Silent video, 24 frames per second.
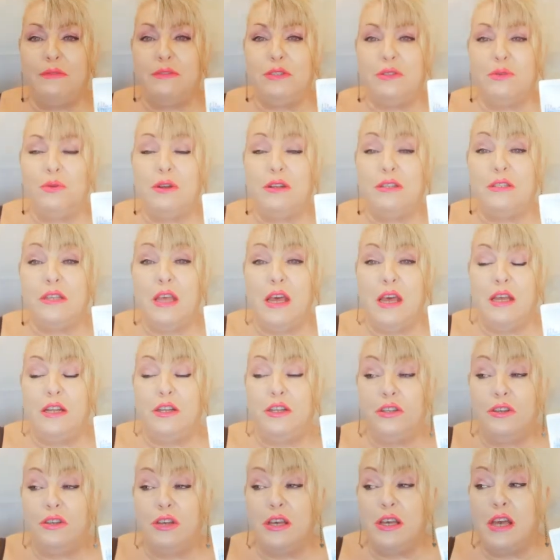Swords
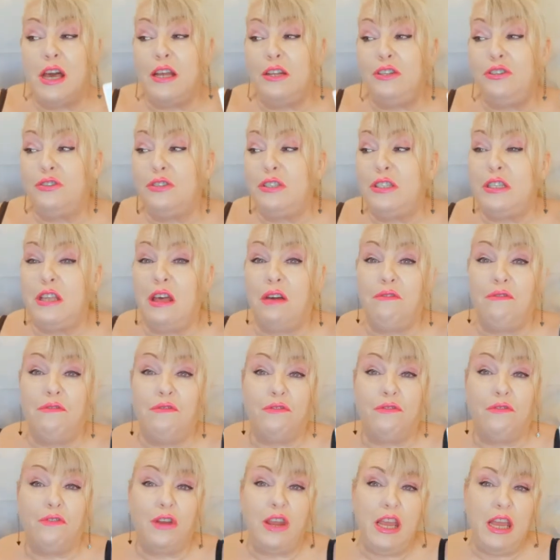to cut yourself
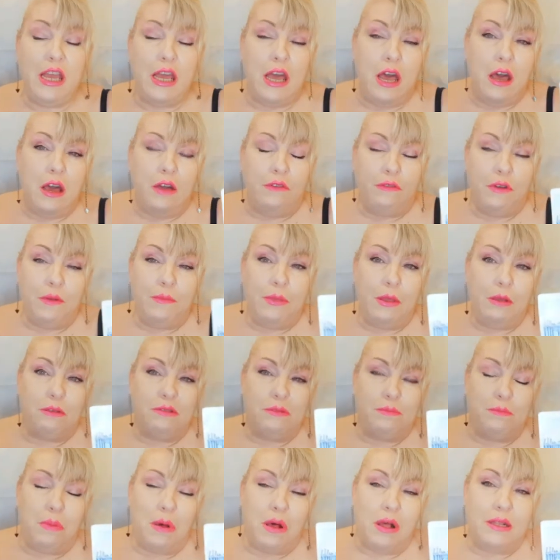free from those
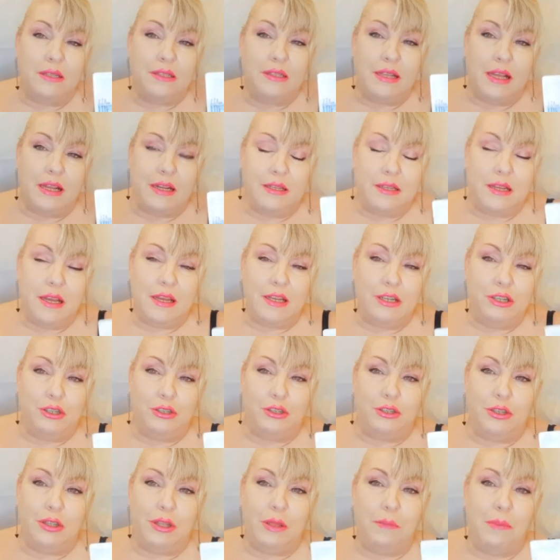bonds that tied you
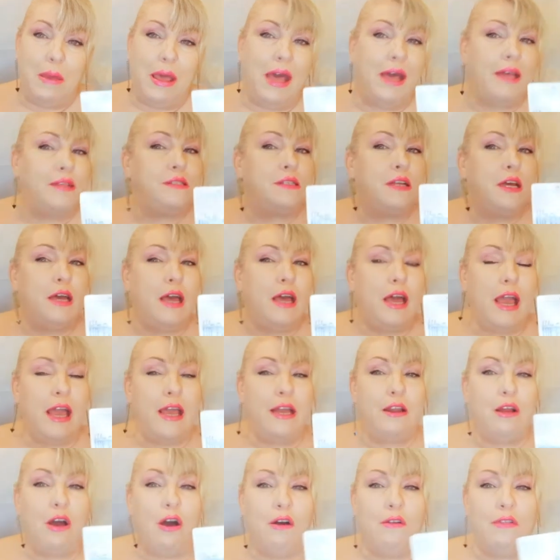to the past
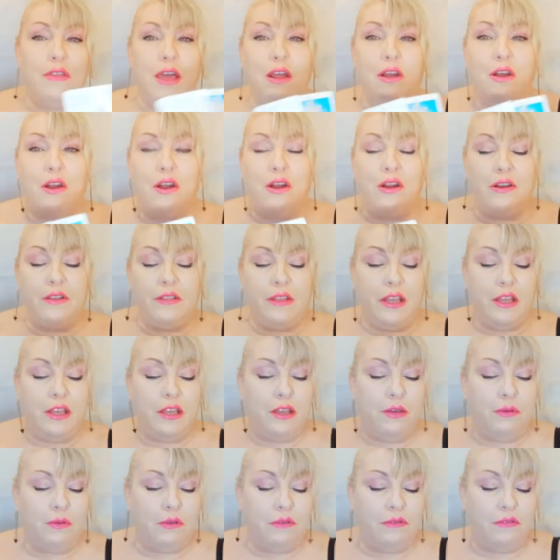and all that hurt that
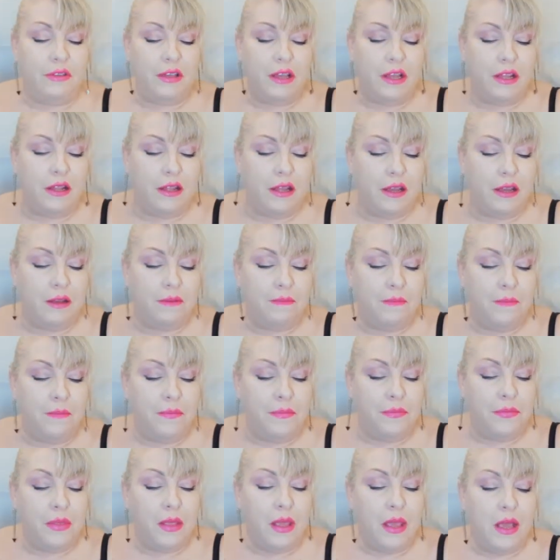you were feeling.
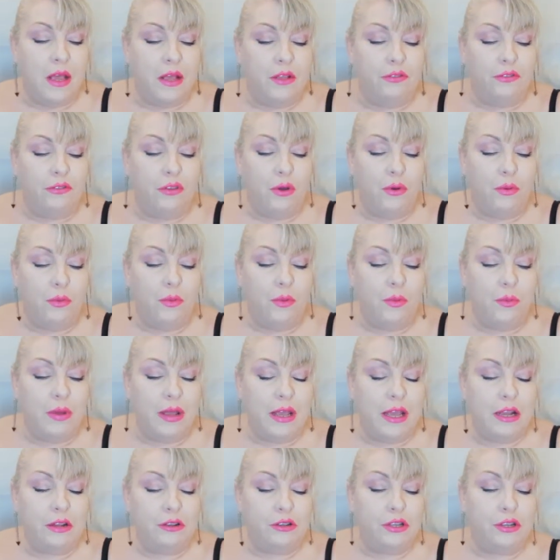So when we
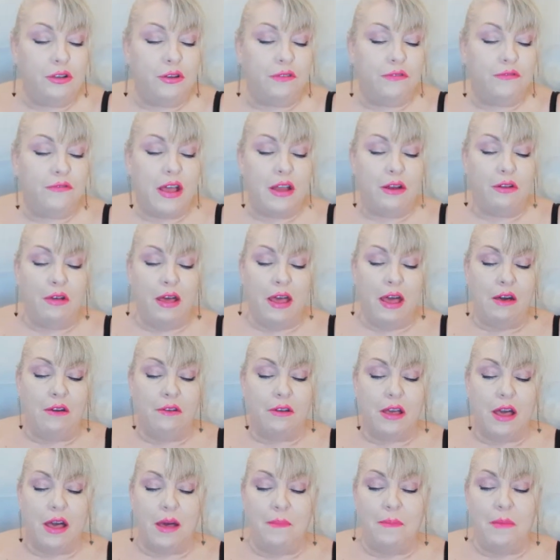get to your final
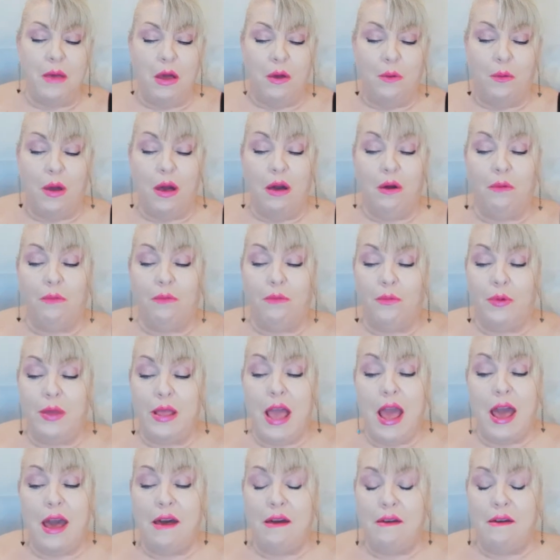outcome, well, we
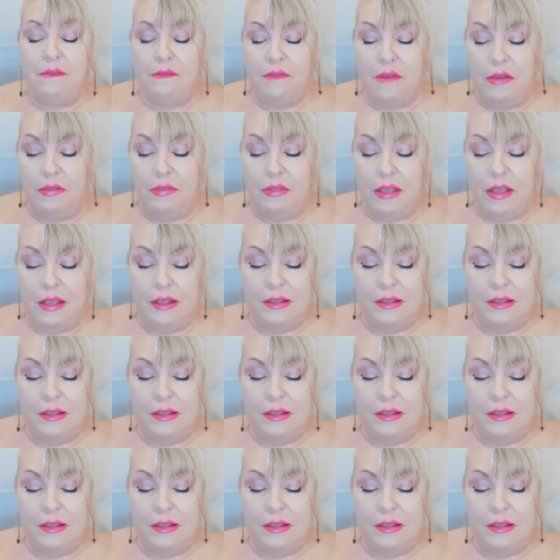have the